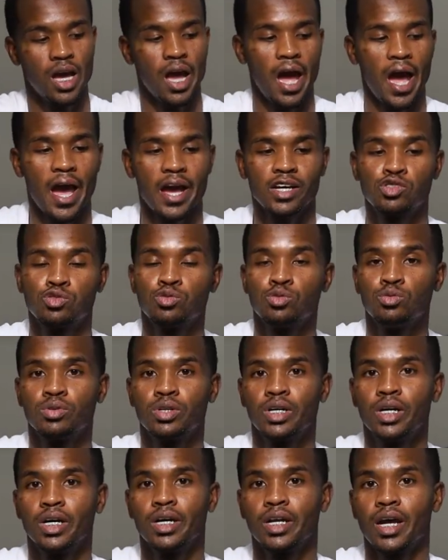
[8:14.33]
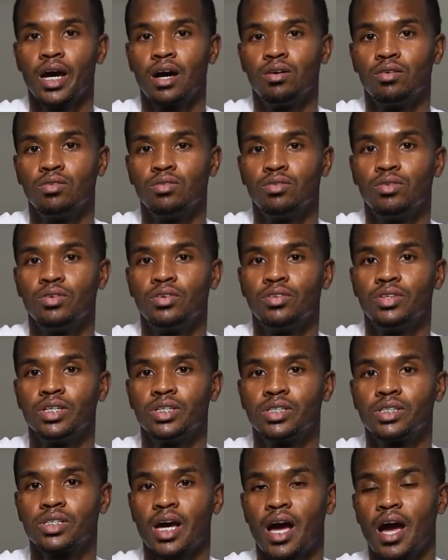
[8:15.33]
actual cutout on
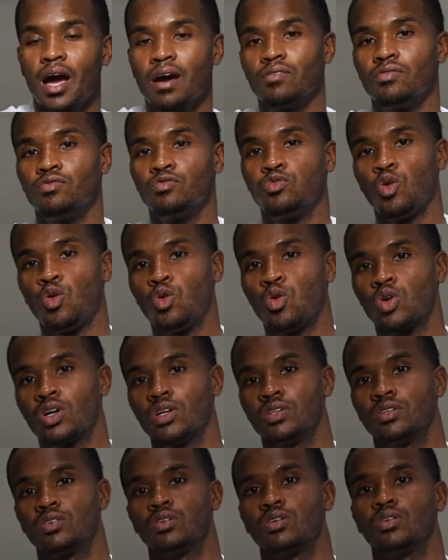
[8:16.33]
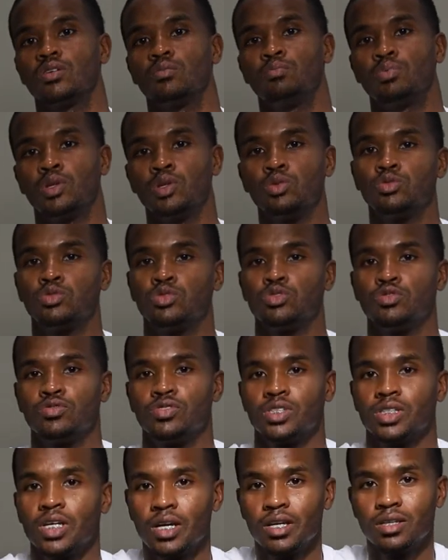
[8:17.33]
this side for your Bluetooth
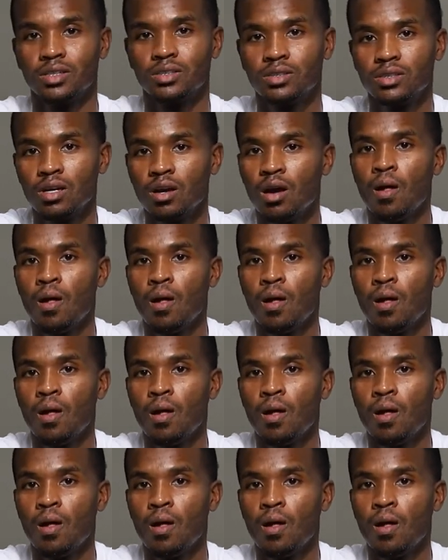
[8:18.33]
settings,